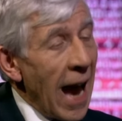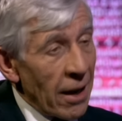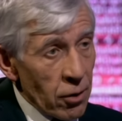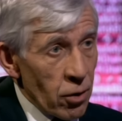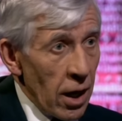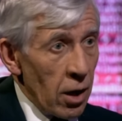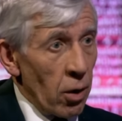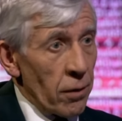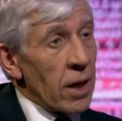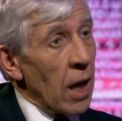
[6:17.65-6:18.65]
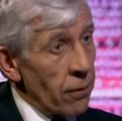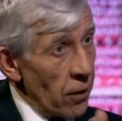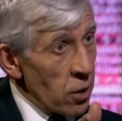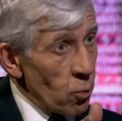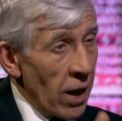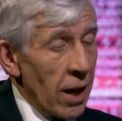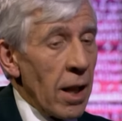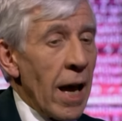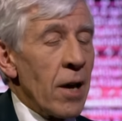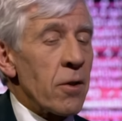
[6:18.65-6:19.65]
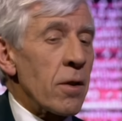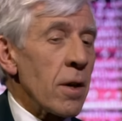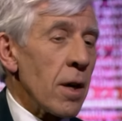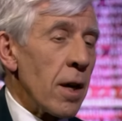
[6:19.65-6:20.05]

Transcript: and along the Gulf, as well as